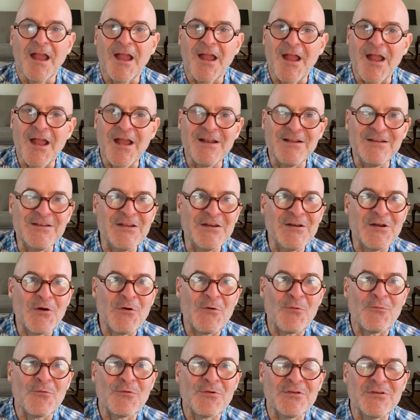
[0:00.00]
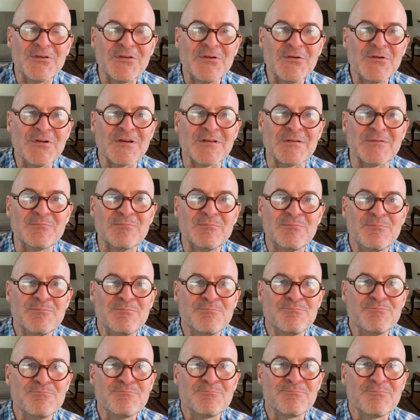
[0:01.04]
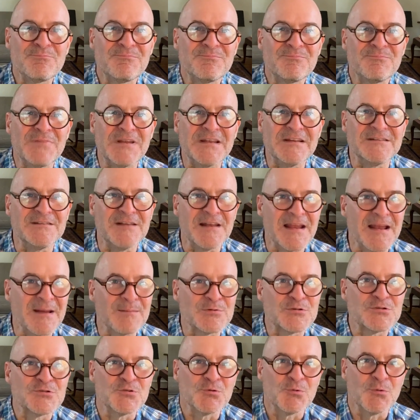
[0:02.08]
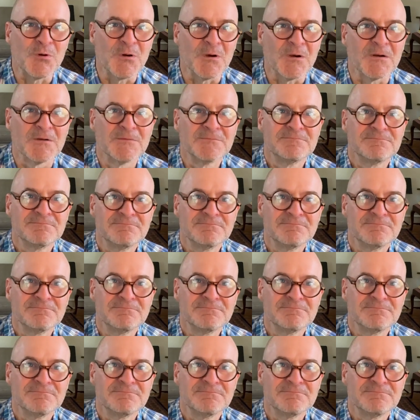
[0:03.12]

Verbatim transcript: And, you know, you can be damn sure